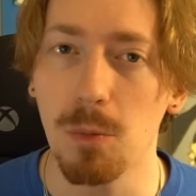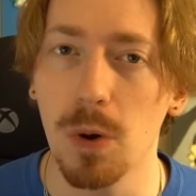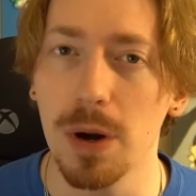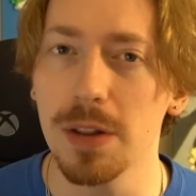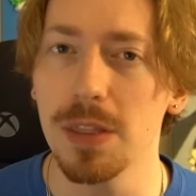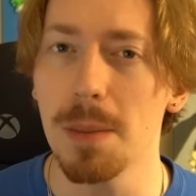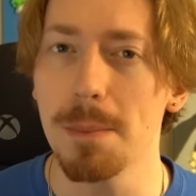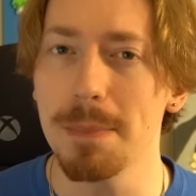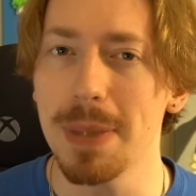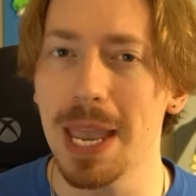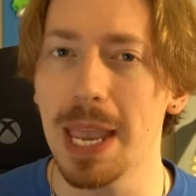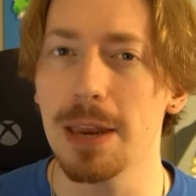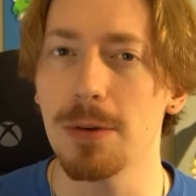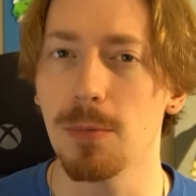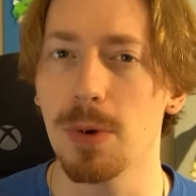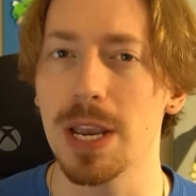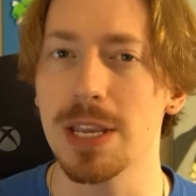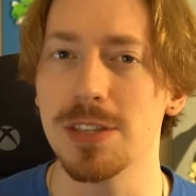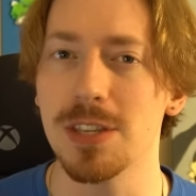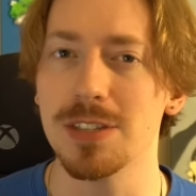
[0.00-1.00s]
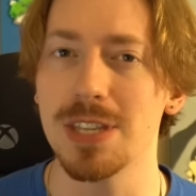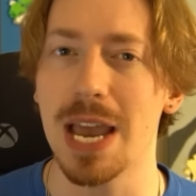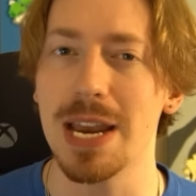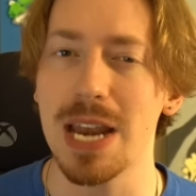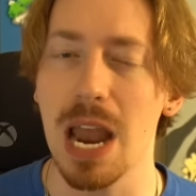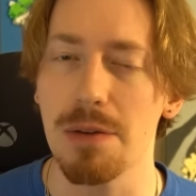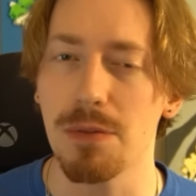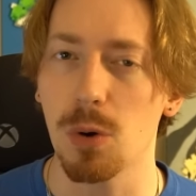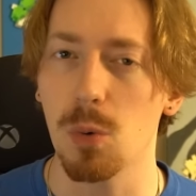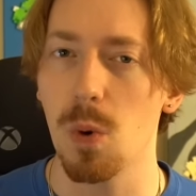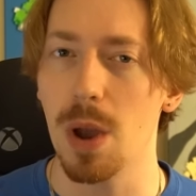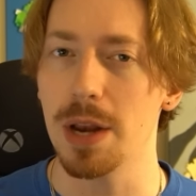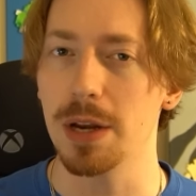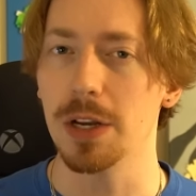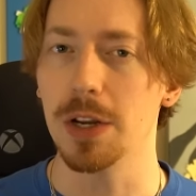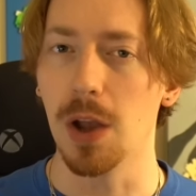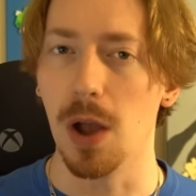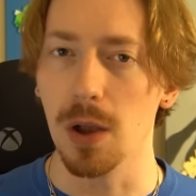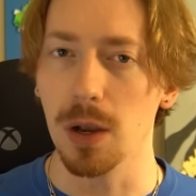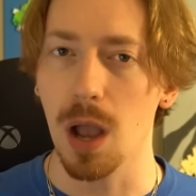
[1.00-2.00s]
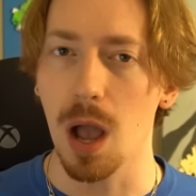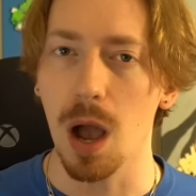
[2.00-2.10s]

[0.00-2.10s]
One of the main reasons I never went gung